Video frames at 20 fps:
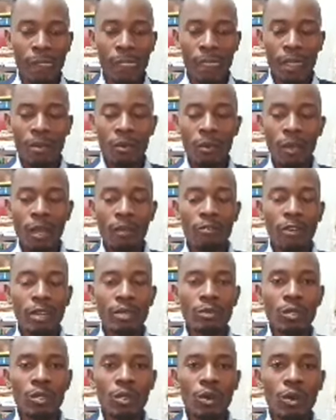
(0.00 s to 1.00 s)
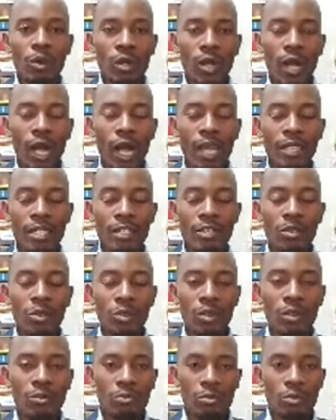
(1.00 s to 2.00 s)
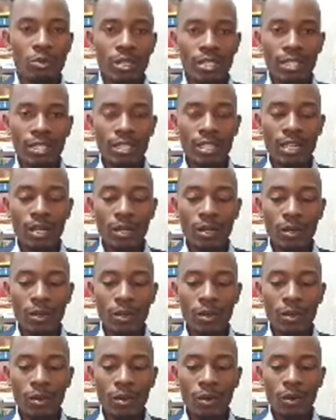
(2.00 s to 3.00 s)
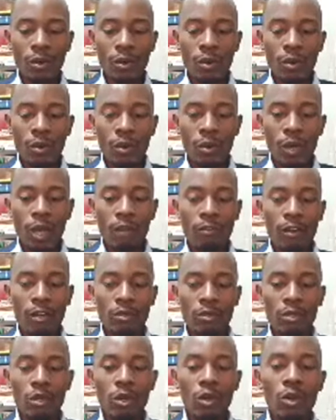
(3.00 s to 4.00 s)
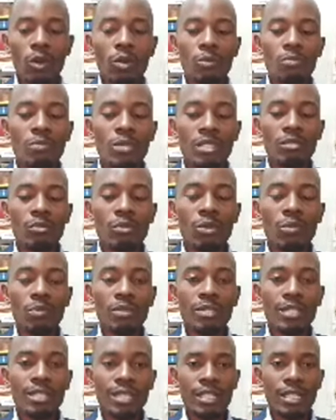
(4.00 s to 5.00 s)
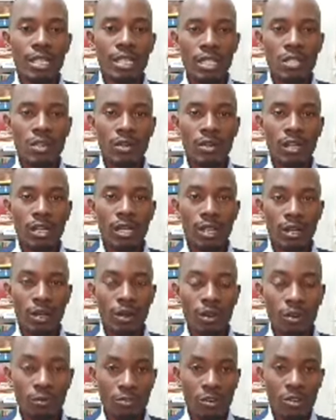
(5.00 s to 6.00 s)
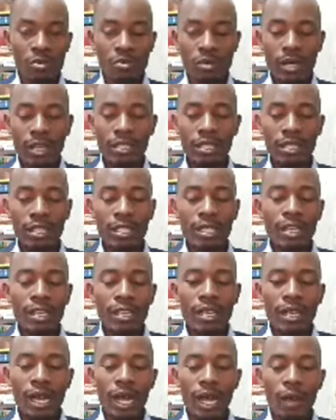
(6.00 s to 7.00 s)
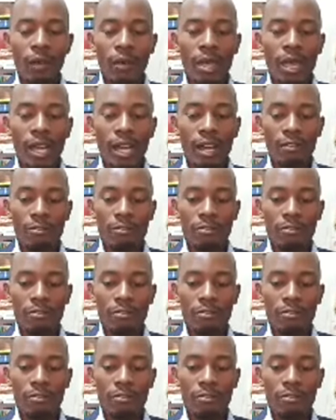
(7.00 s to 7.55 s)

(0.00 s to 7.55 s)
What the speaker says: We have what we call undue influence in law. We have what we call misrepresentation in law of contract. We have